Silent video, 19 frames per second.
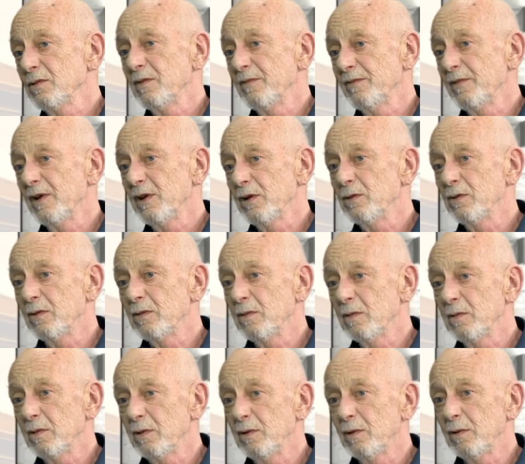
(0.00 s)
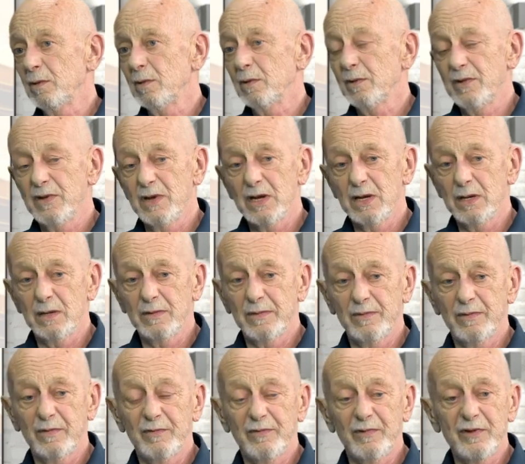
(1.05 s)
a very good thing
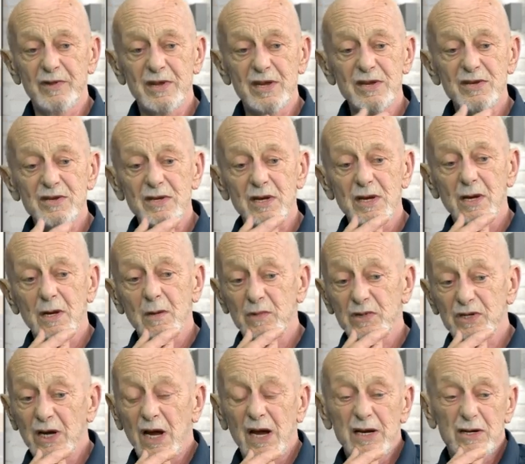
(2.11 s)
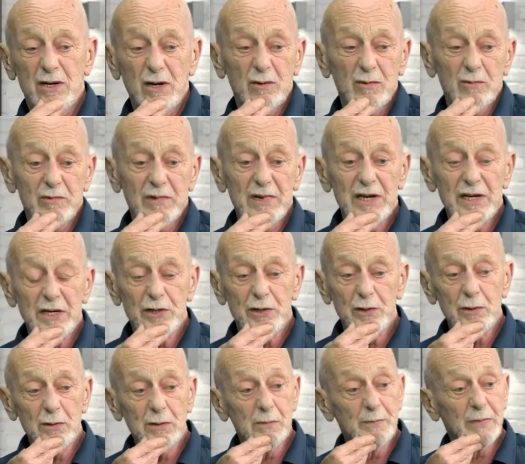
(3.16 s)
for this, which I don't really
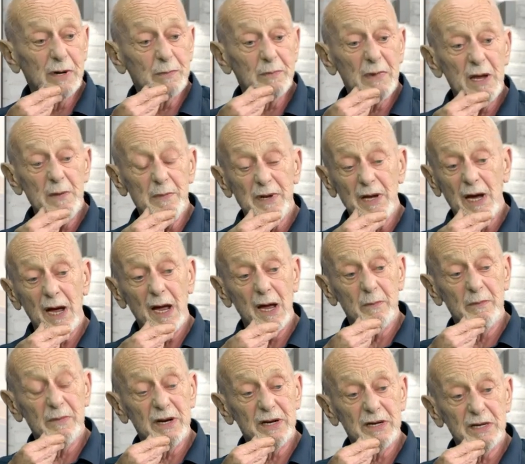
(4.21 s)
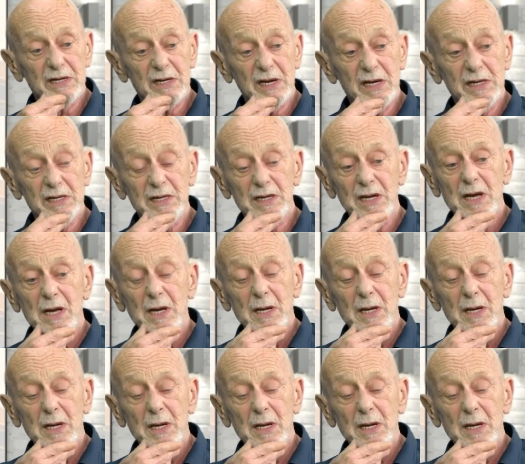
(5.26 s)
do, but maybe I am meditating.